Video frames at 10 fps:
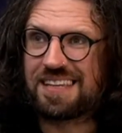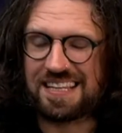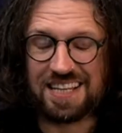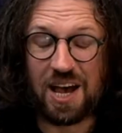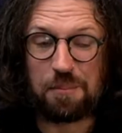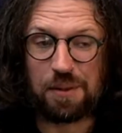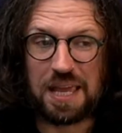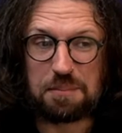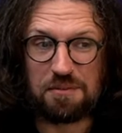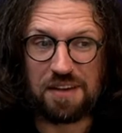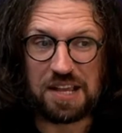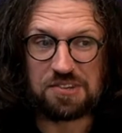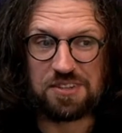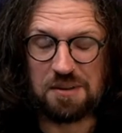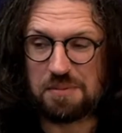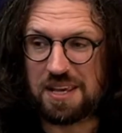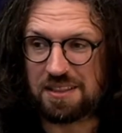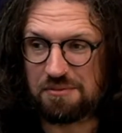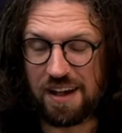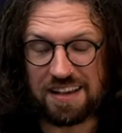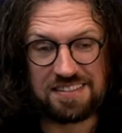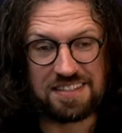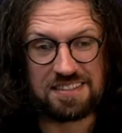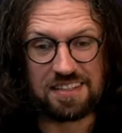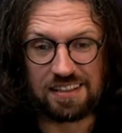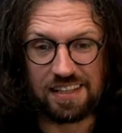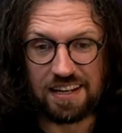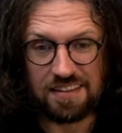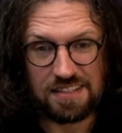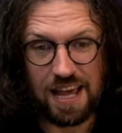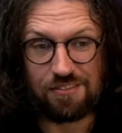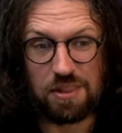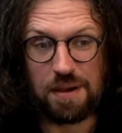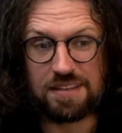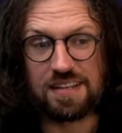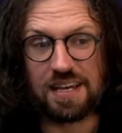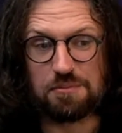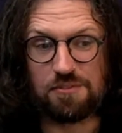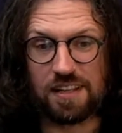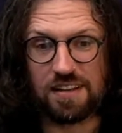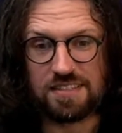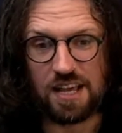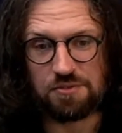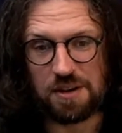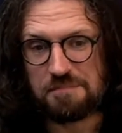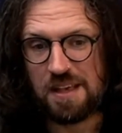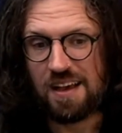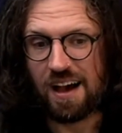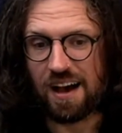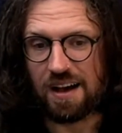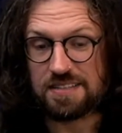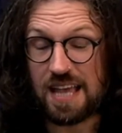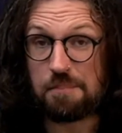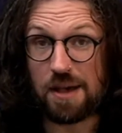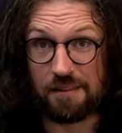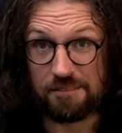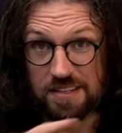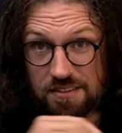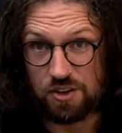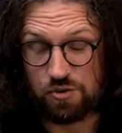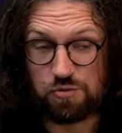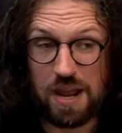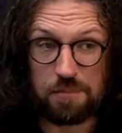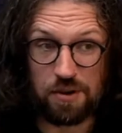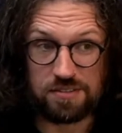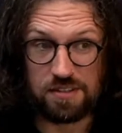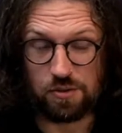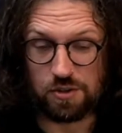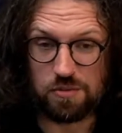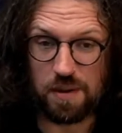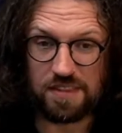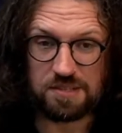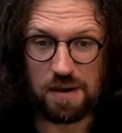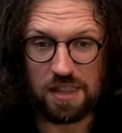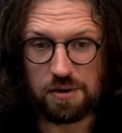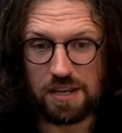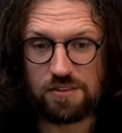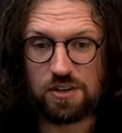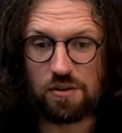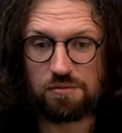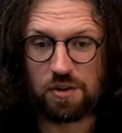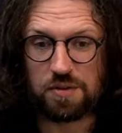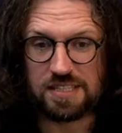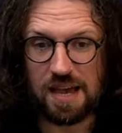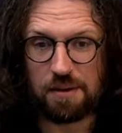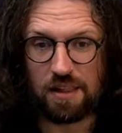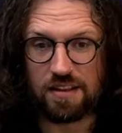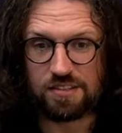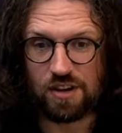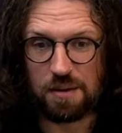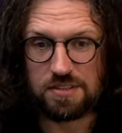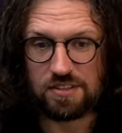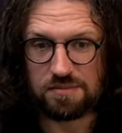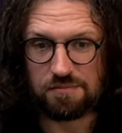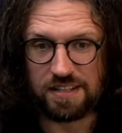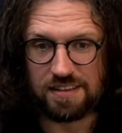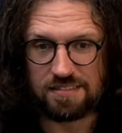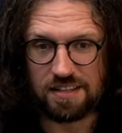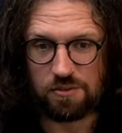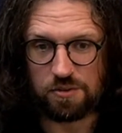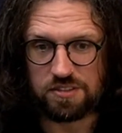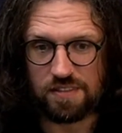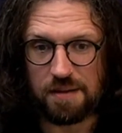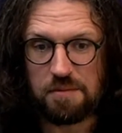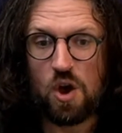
guitar playing perfection and being the fastest and the cleanest and having the best time feel, etc. Sam Bell is a great person to talk to you about this, by the way. If you're not following Sam Bell on Instagram, he's got some fantastic thoughts on that.